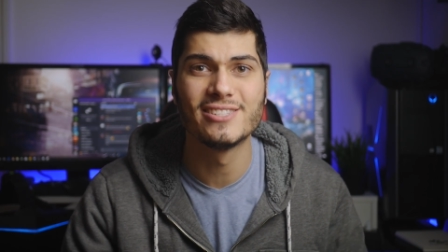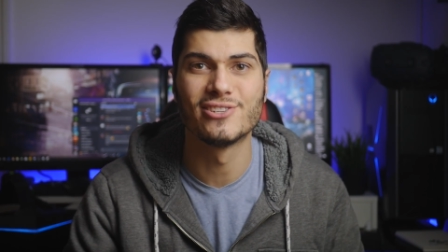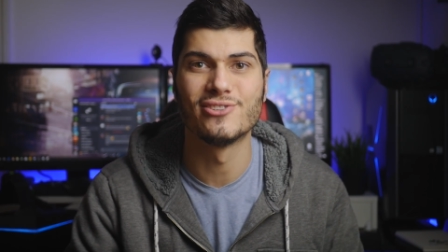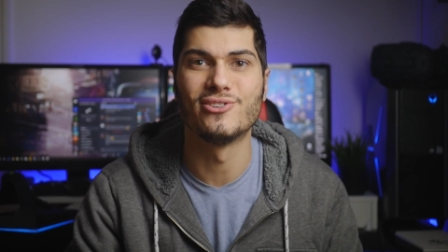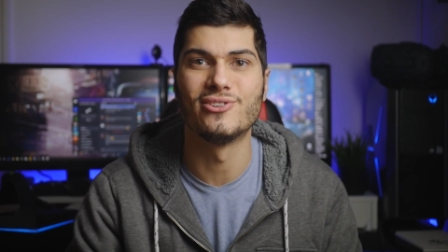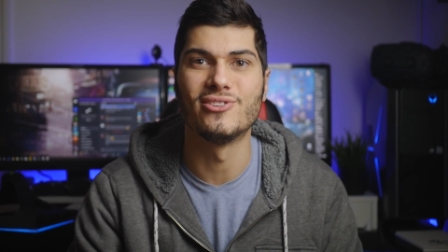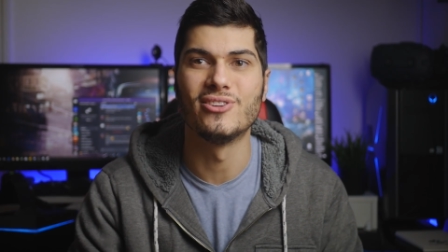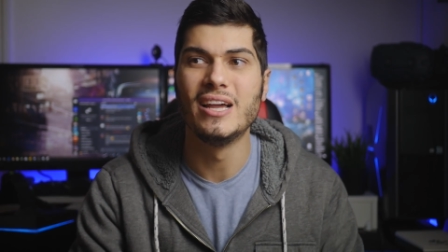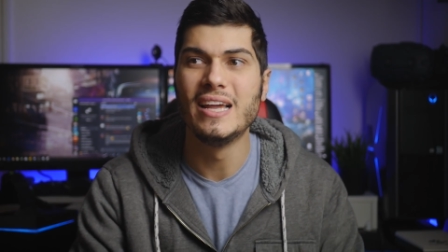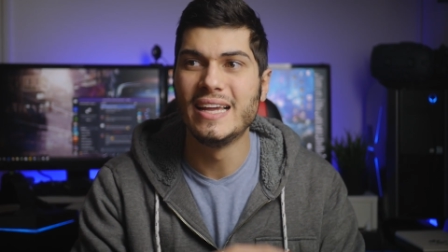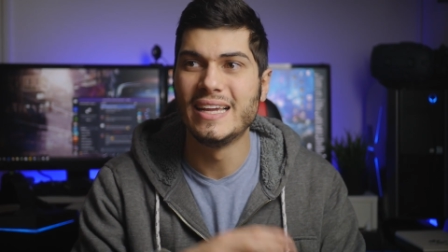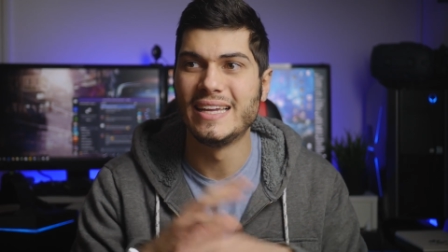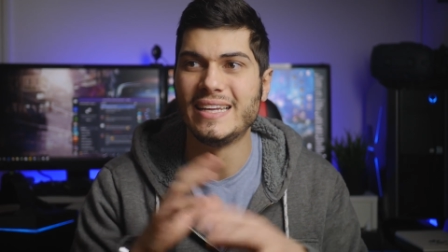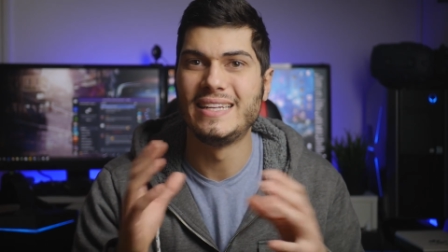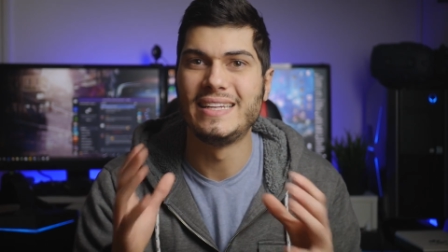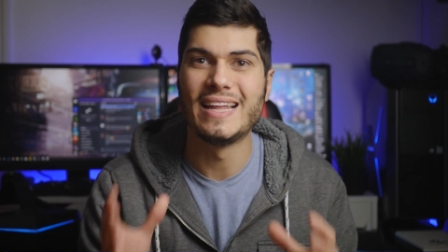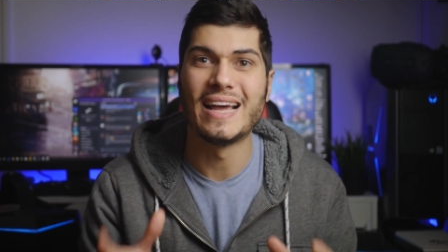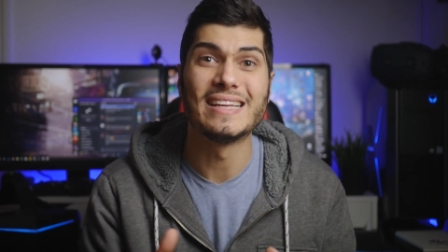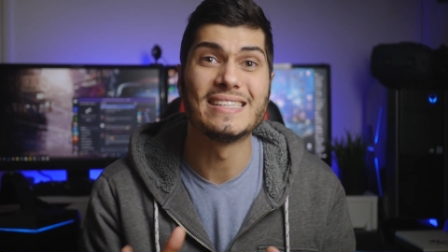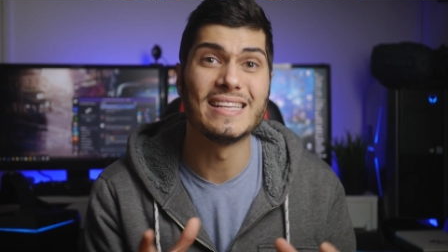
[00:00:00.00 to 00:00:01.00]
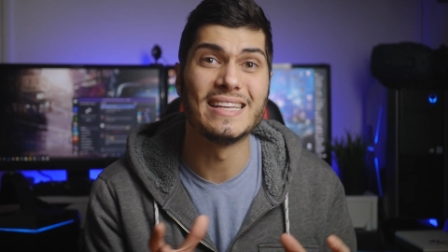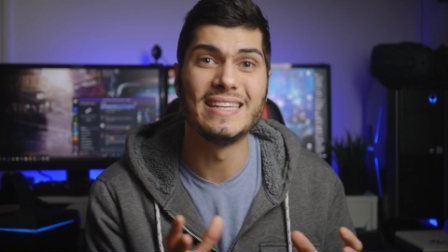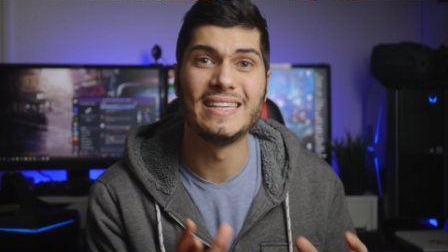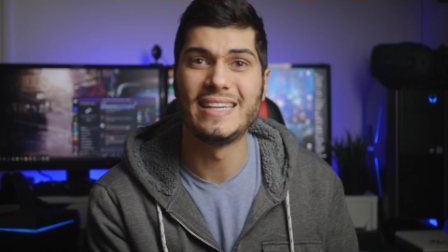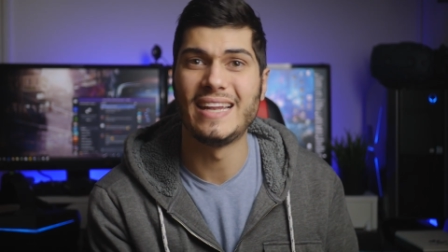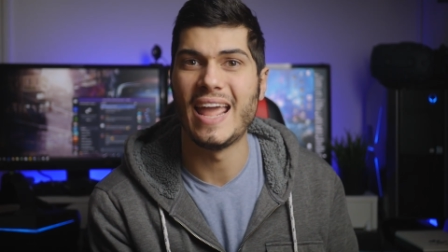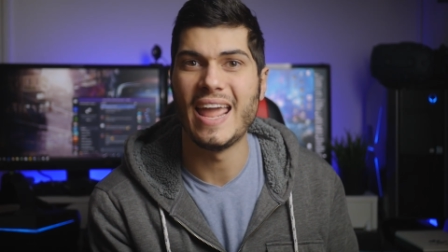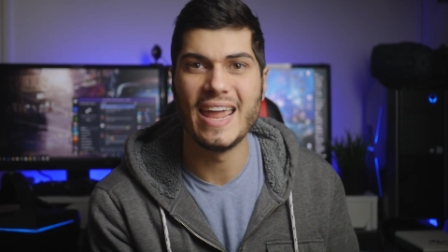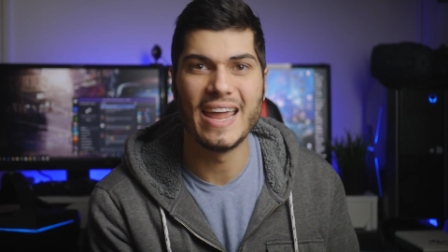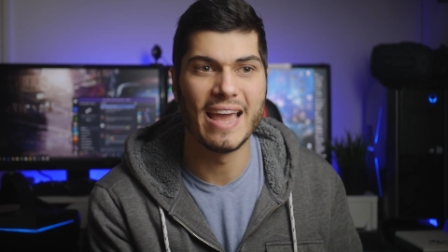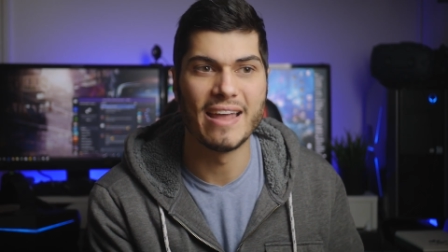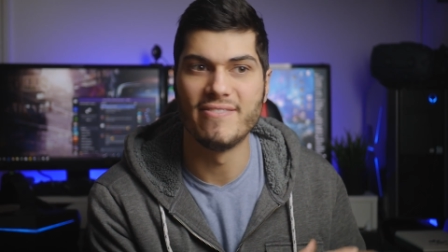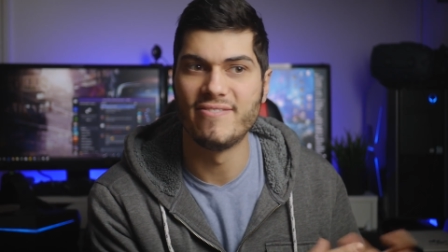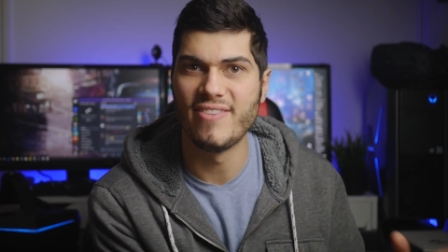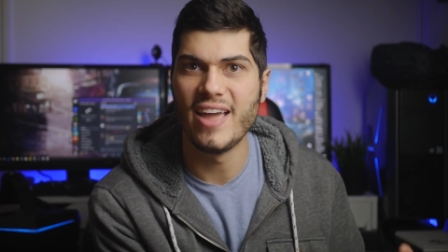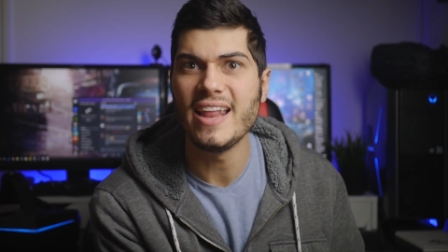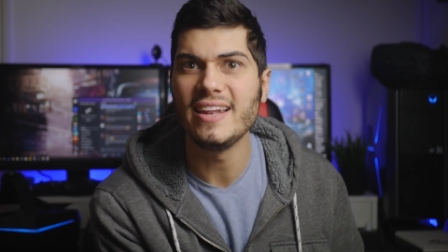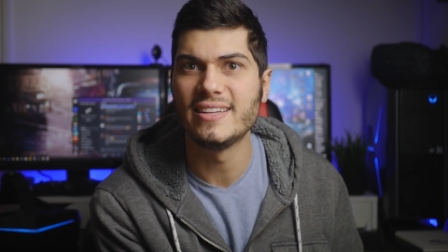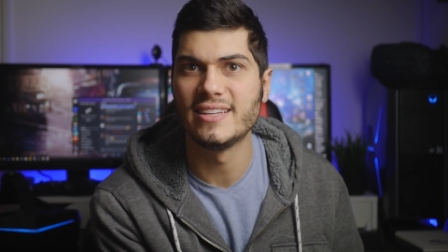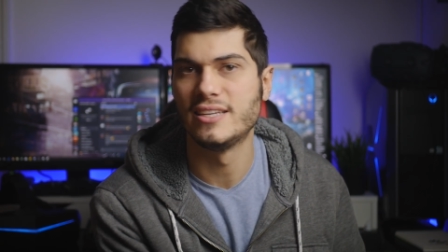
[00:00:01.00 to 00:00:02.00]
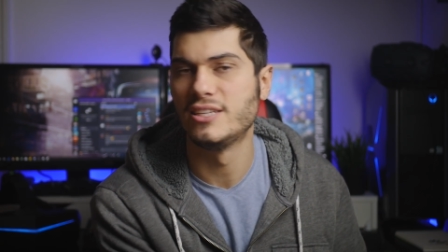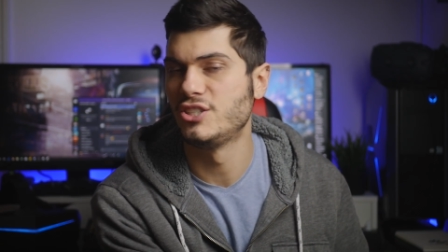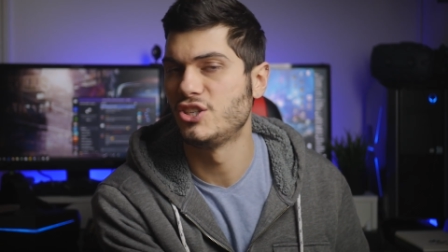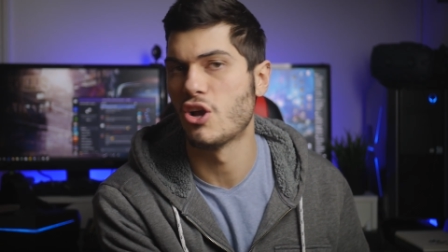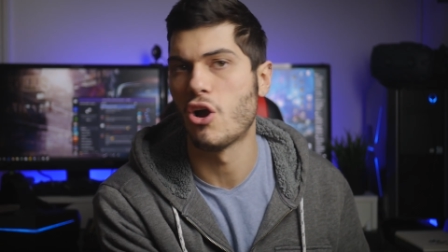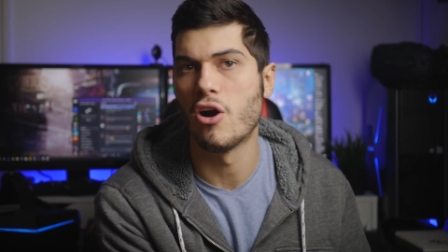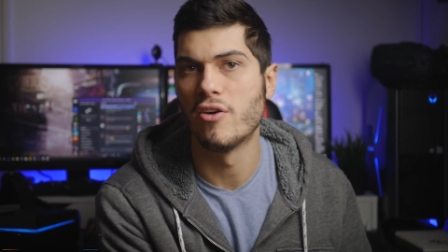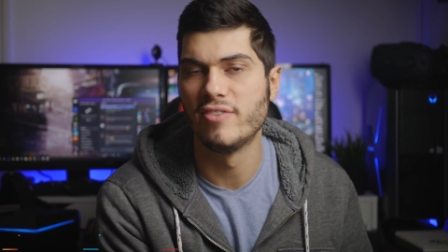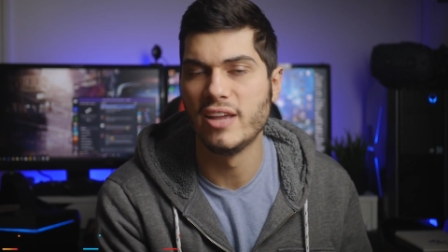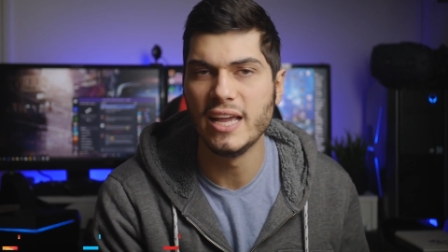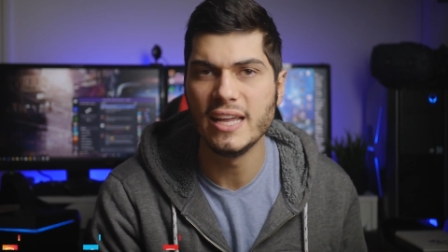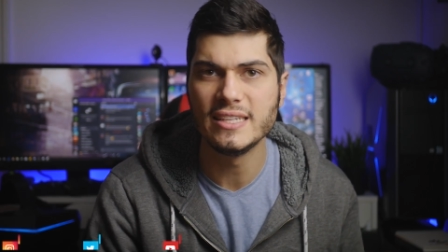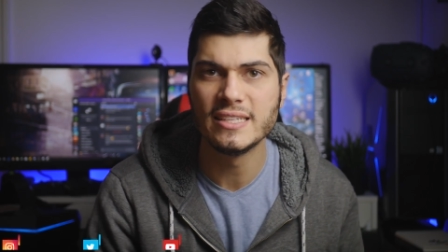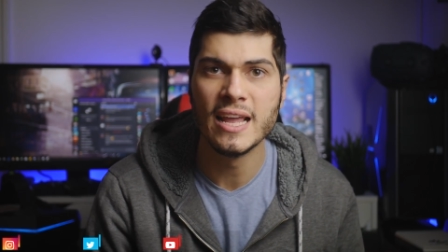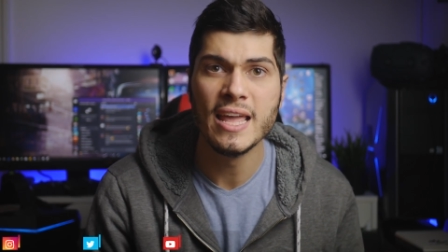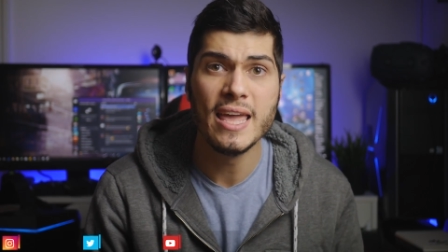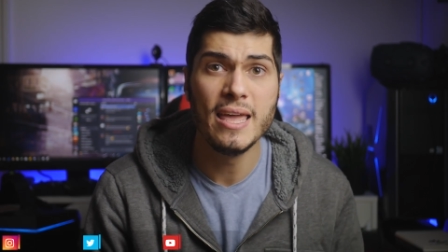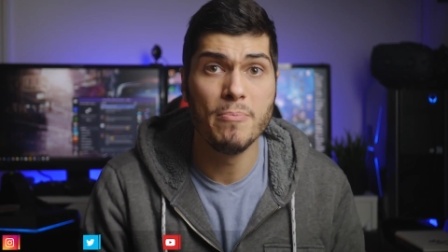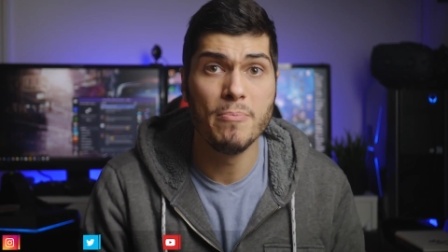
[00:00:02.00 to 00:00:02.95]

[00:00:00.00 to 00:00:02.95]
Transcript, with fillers: so it doesn't take advantage of it,